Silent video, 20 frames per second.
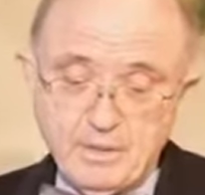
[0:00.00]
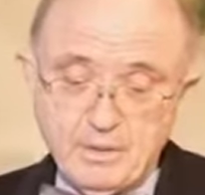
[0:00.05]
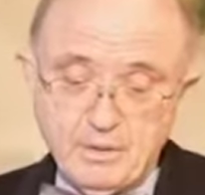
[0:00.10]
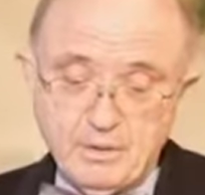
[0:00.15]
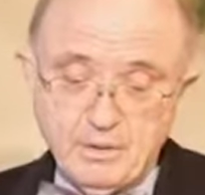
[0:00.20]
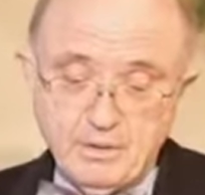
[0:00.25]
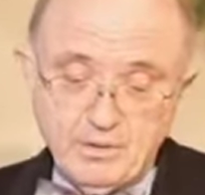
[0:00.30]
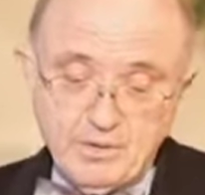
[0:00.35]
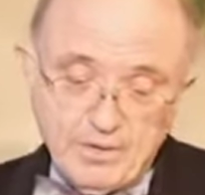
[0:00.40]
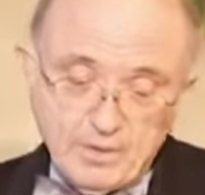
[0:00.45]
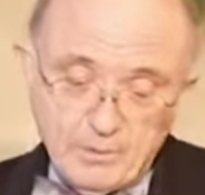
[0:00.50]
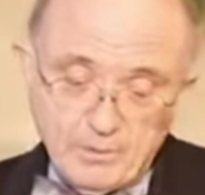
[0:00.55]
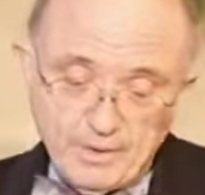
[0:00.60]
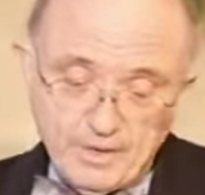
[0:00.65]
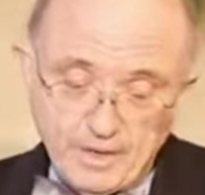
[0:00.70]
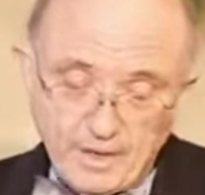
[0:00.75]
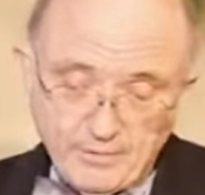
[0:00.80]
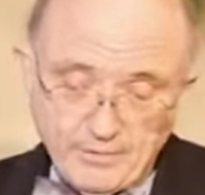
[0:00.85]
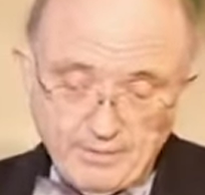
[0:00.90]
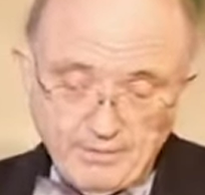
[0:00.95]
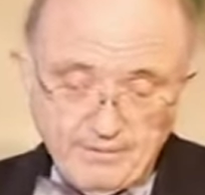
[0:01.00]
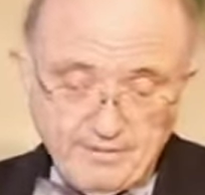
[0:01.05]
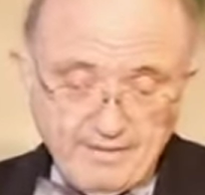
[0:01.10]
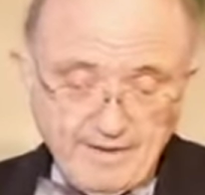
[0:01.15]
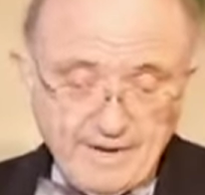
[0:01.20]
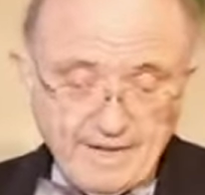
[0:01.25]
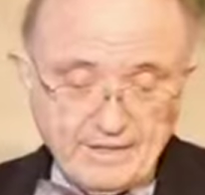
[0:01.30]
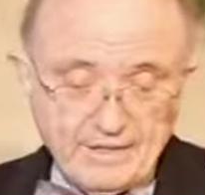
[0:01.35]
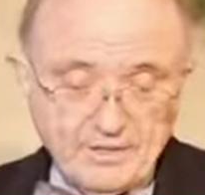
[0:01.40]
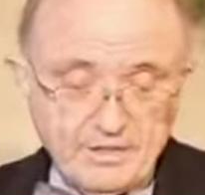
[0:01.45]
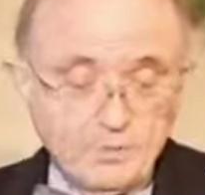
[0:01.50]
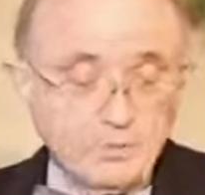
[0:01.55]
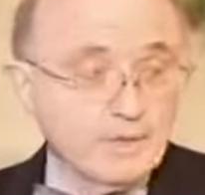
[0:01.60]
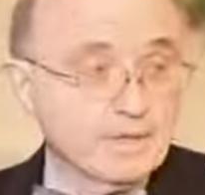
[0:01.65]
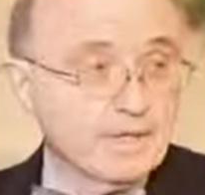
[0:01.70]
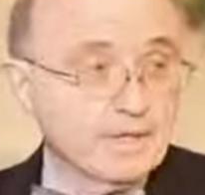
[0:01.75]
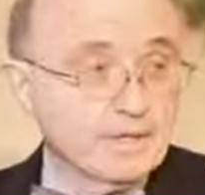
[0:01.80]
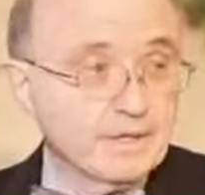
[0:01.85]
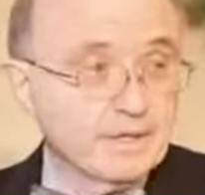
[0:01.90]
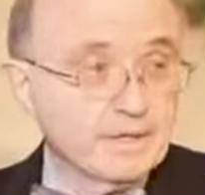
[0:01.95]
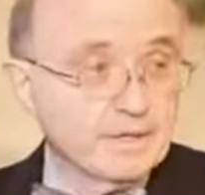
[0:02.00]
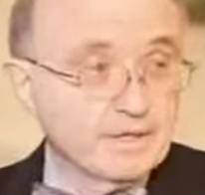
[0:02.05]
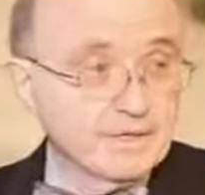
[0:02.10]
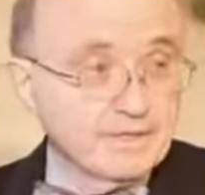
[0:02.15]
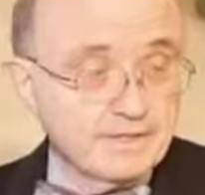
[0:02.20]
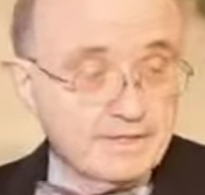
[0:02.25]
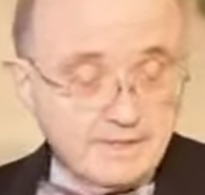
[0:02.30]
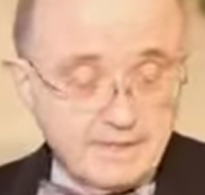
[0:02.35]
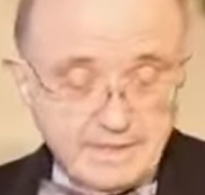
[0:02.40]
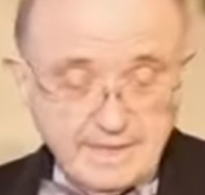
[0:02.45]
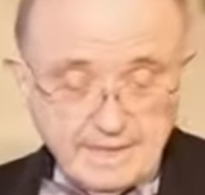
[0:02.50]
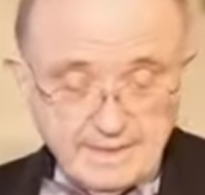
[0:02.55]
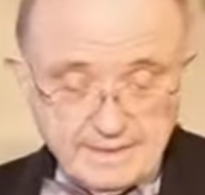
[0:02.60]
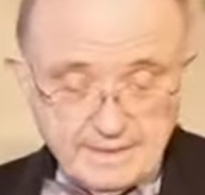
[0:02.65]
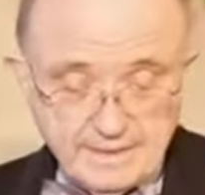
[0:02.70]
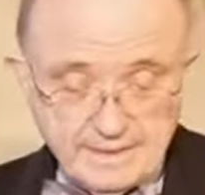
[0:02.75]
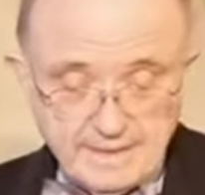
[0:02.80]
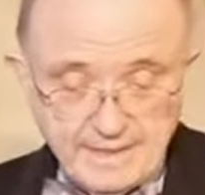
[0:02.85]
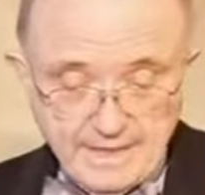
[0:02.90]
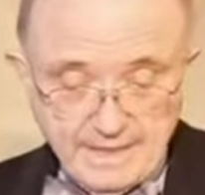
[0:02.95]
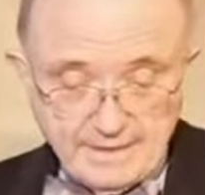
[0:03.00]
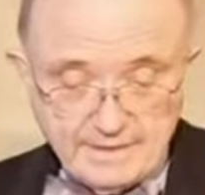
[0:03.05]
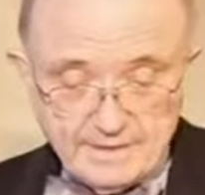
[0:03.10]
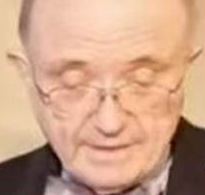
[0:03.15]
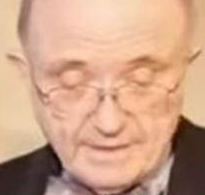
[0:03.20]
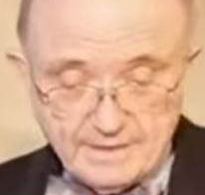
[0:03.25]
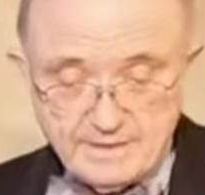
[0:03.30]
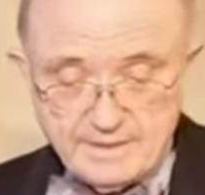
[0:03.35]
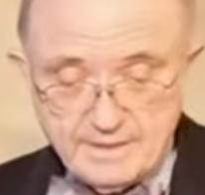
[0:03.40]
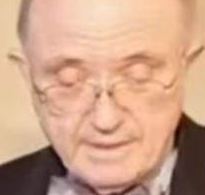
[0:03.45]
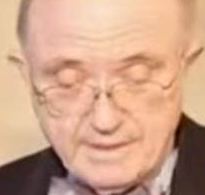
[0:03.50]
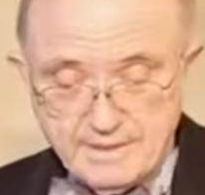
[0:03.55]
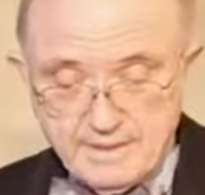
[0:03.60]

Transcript: although we are in fact doing it in selected cases,